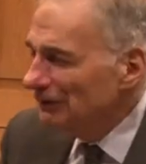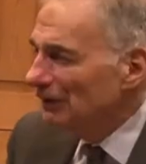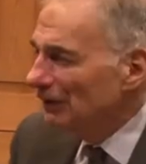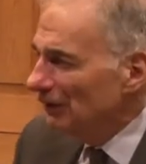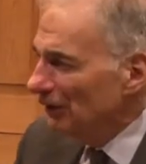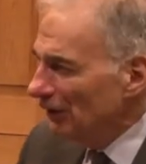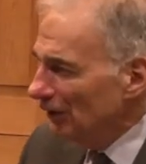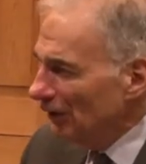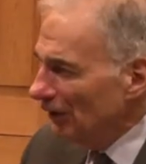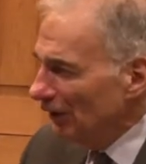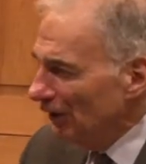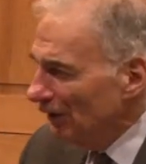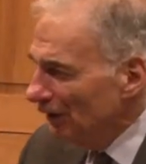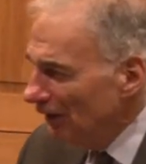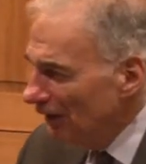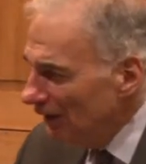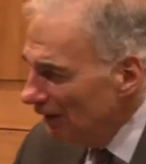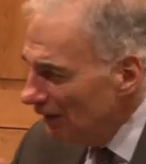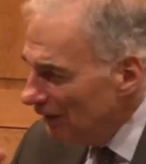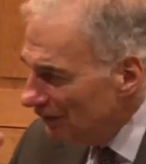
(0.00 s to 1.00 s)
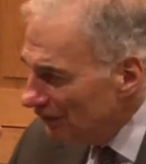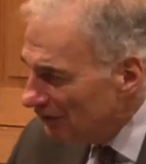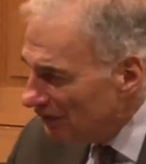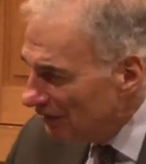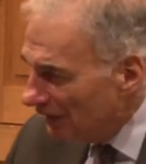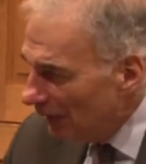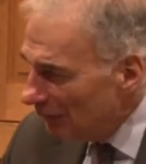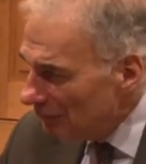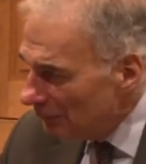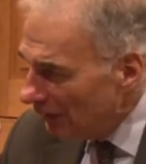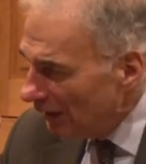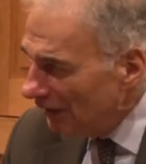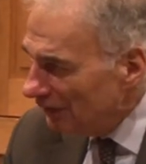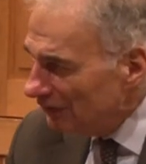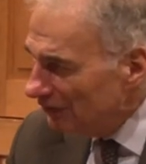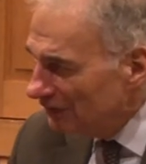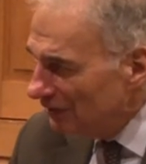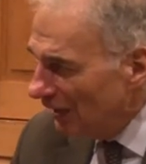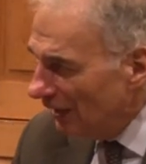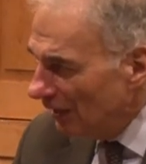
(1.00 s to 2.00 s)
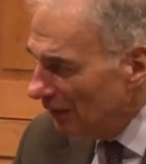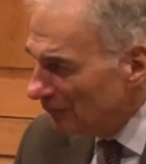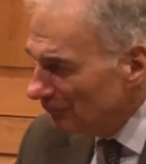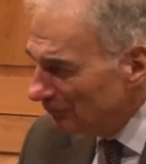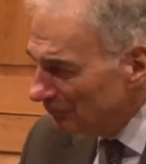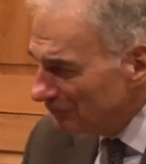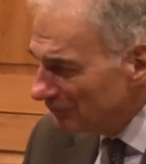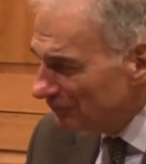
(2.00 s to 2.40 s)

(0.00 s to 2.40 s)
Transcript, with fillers: to learn step by step